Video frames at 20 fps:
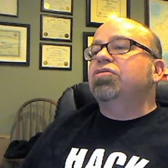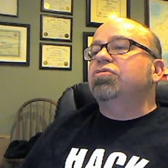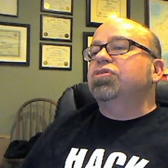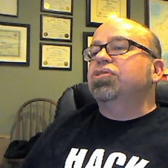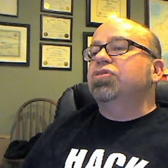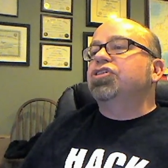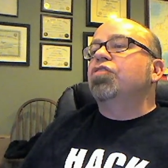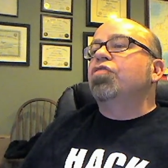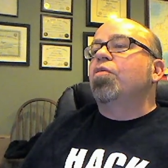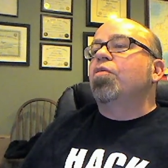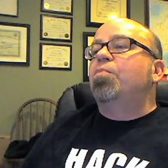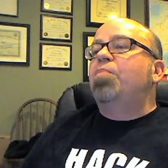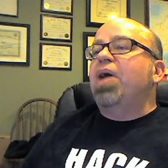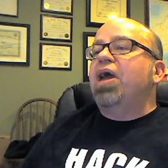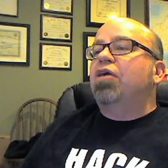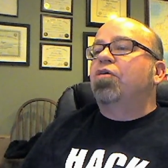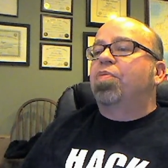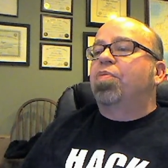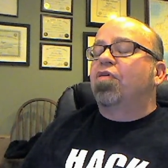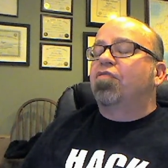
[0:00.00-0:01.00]
so, so the
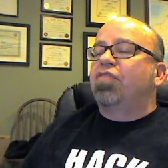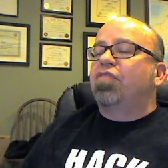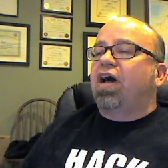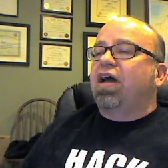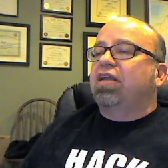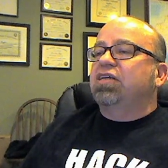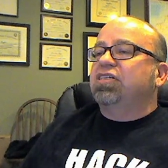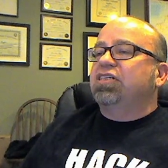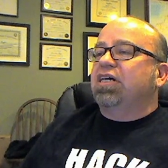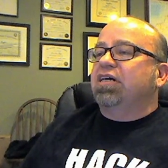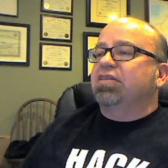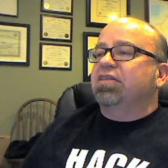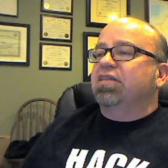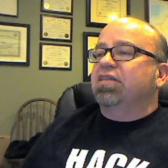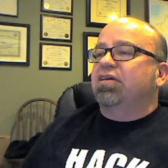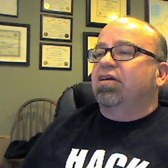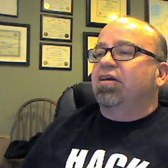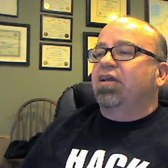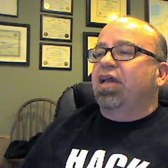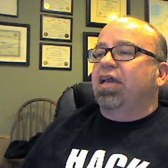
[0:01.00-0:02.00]
better providers out
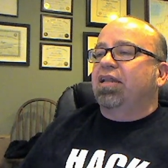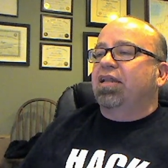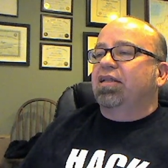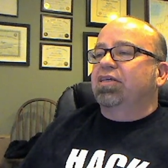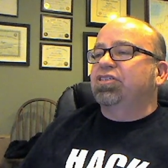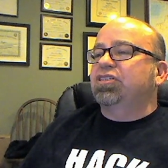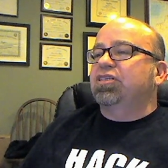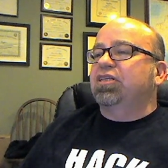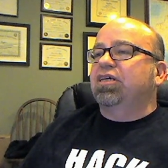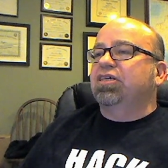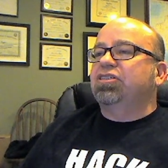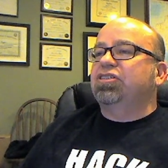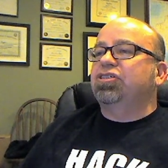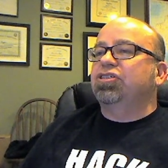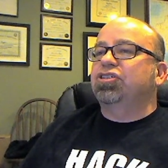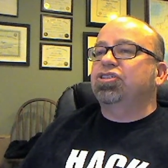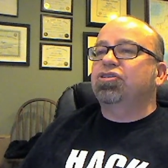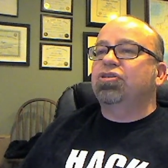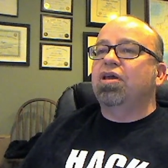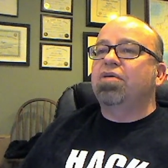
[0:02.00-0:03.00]
there. Okay, let's let's
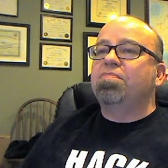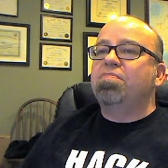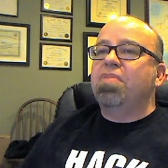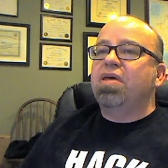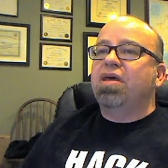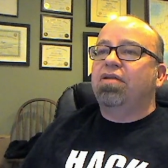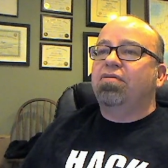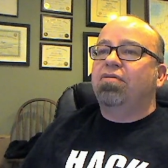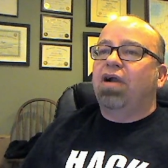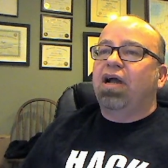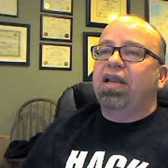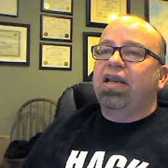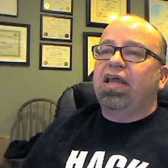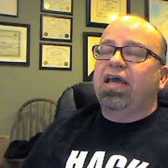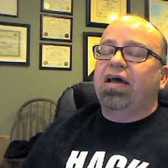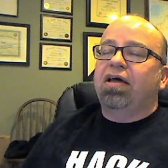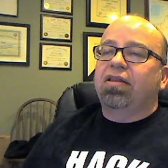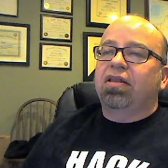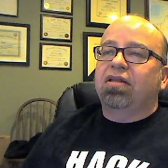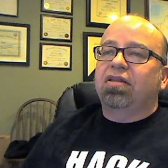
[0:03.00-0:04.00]
just admit right
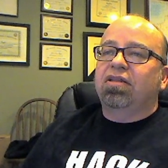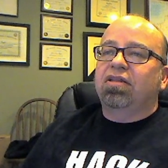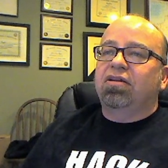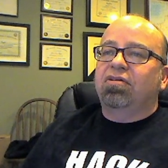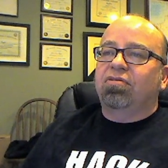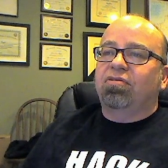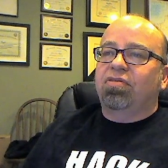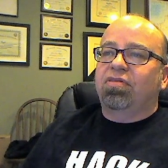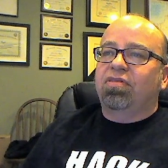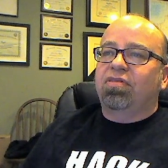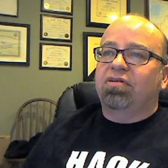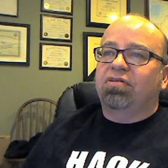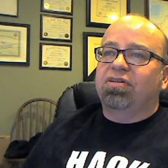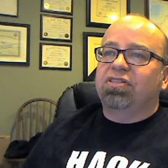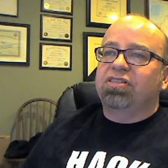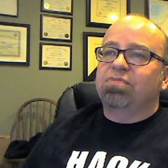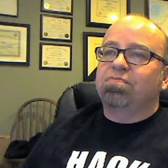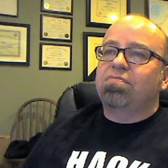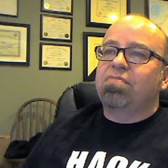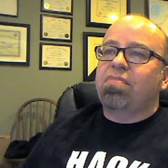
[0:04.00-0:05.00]
now that you know there
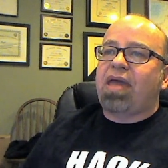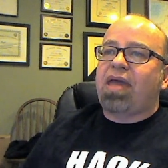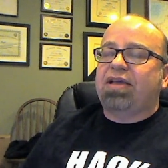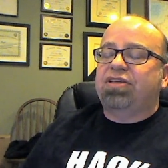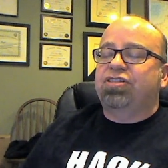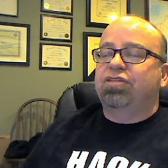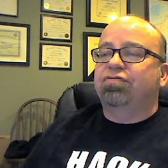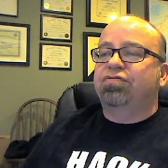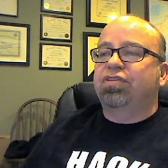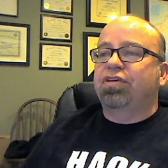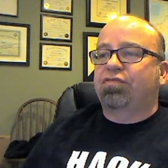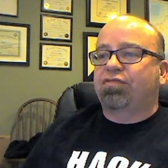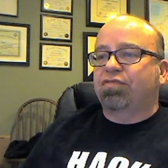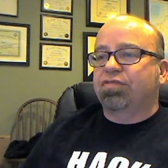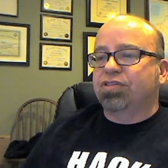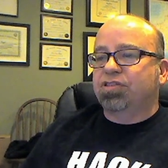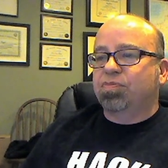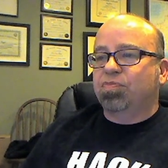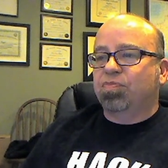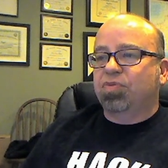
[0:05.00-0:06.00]
is a massive
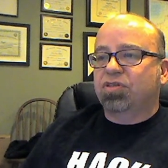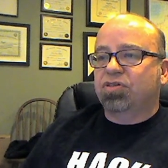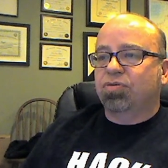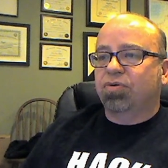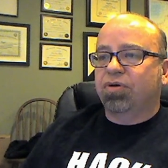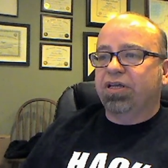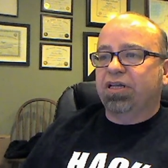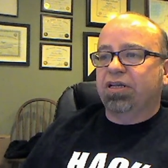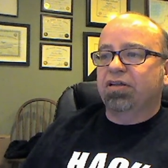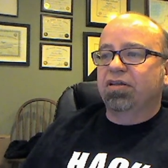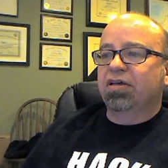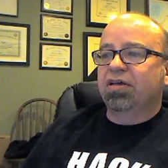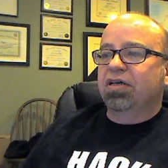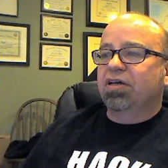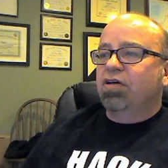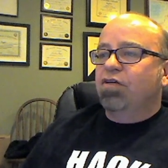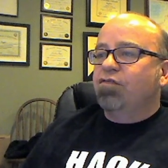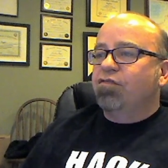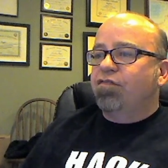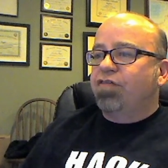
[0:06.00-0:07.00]
difference between
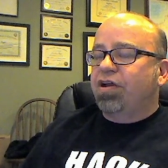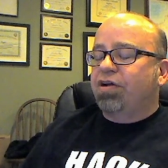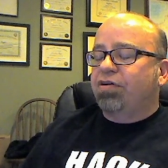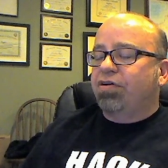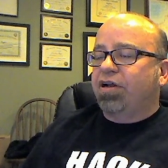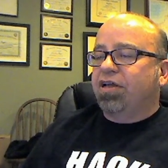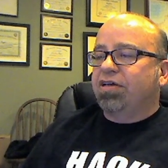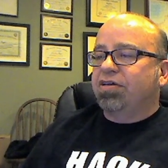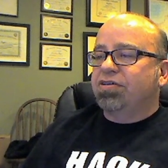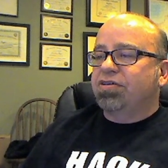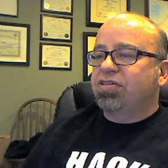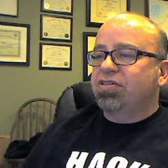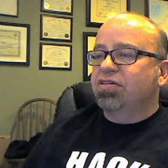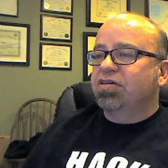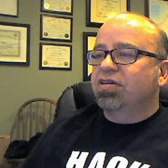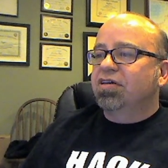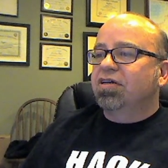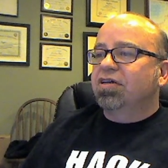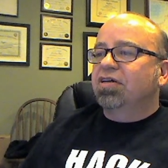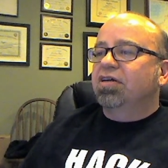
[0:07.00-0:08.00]
various
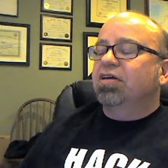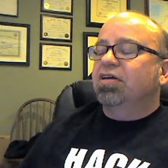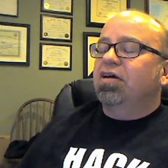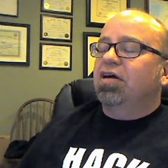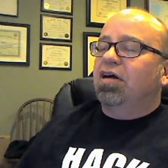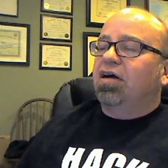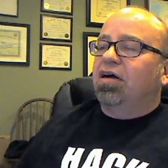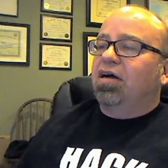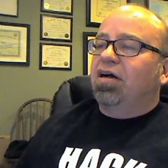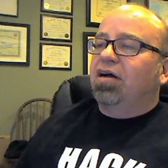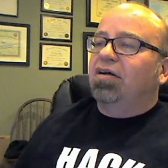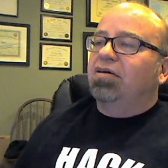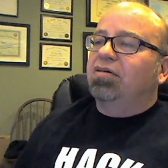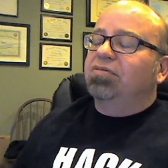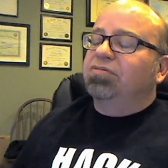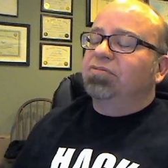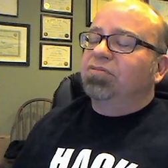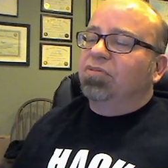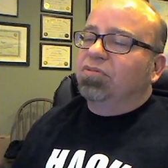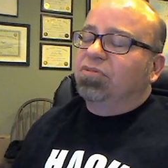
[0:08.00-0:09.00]
uh,
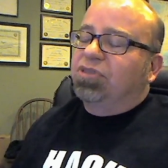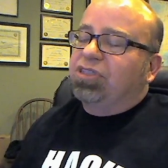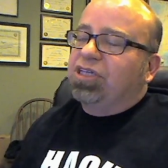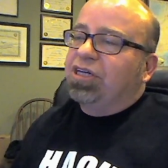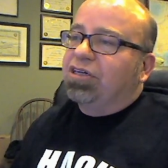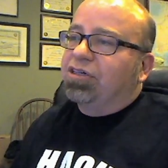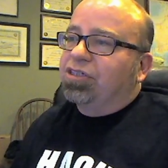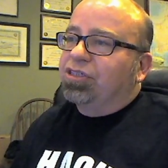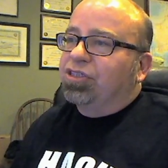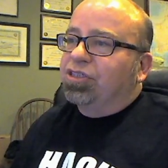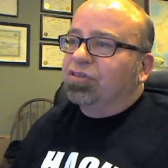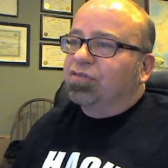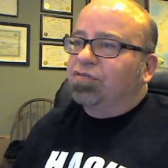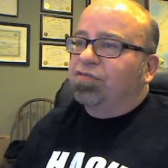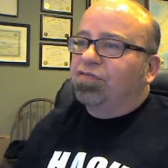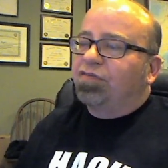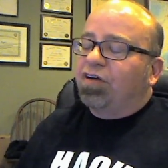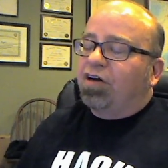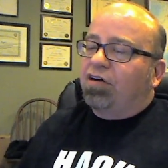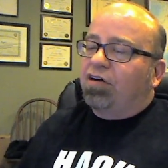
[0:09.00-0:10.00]
tiers
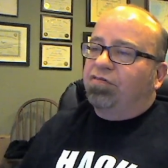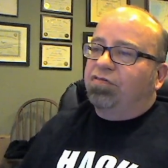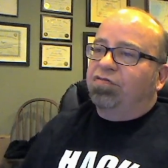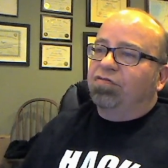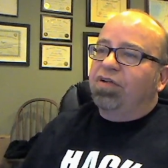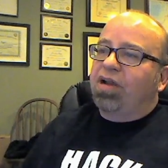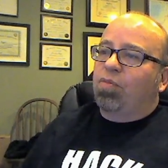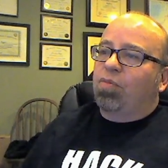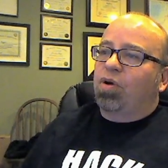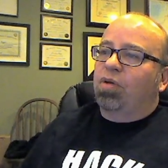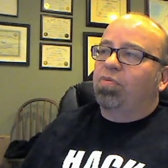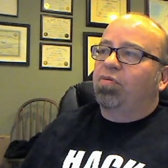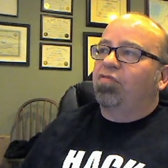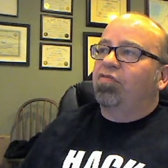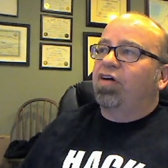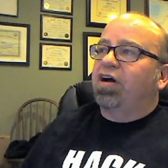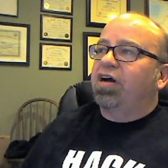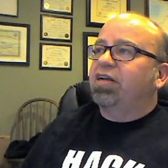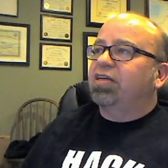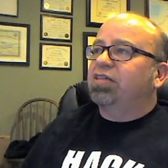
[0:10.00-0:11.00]
of, of network
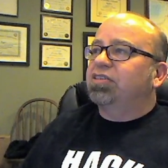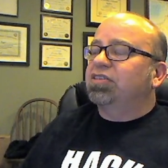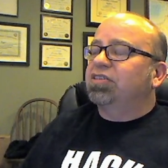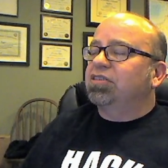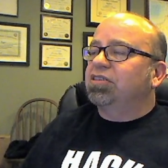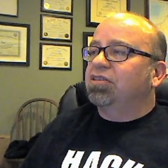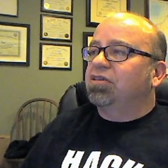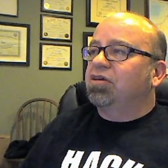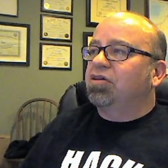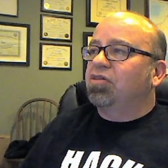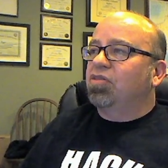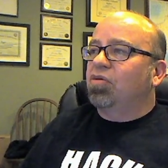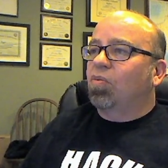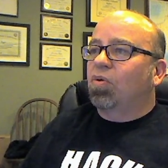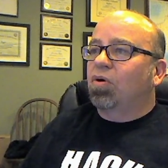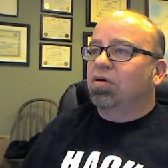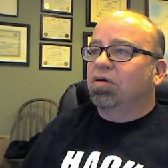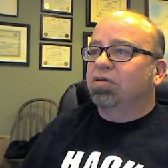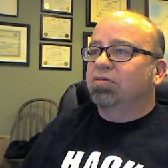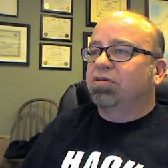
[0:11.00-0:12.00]
providers in, in the
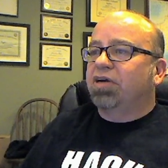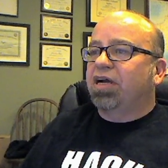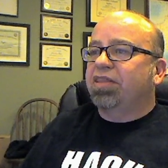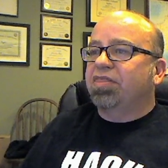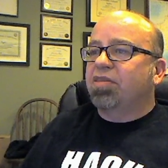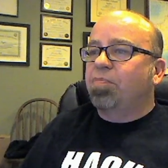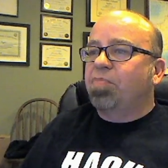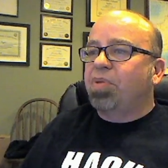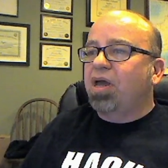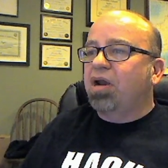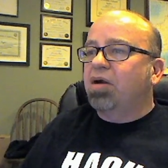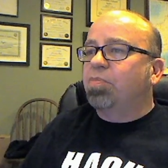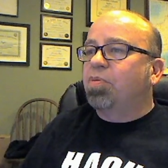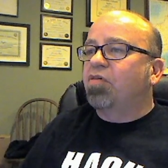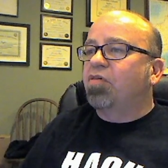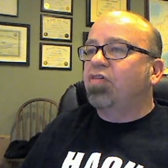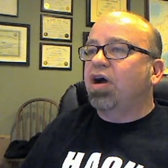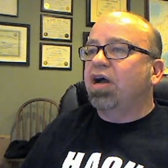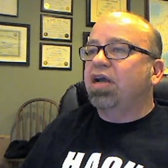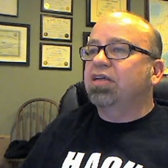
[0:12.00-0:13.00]
world, right? The better
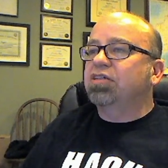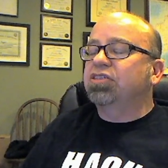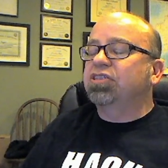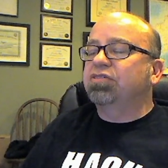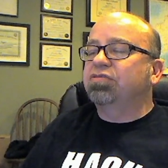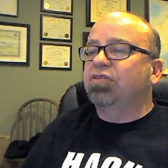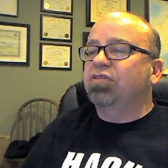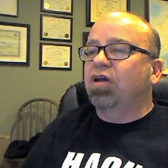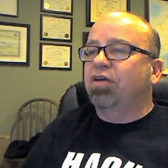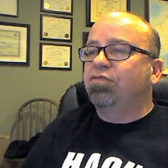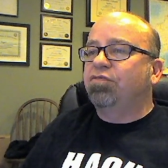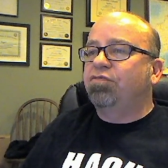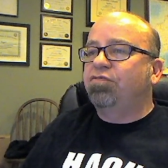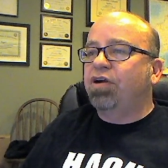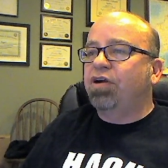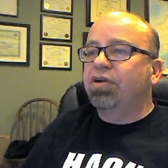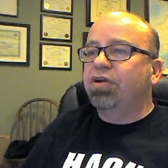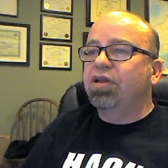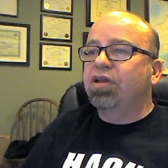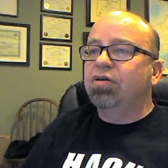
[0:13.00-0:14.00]
providers have got
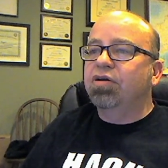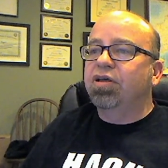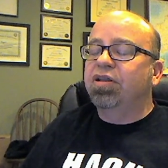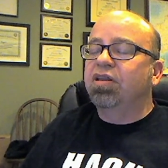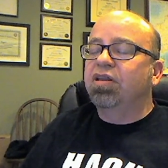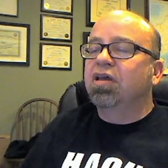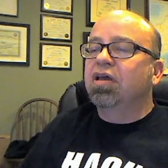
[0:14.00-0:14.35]
very good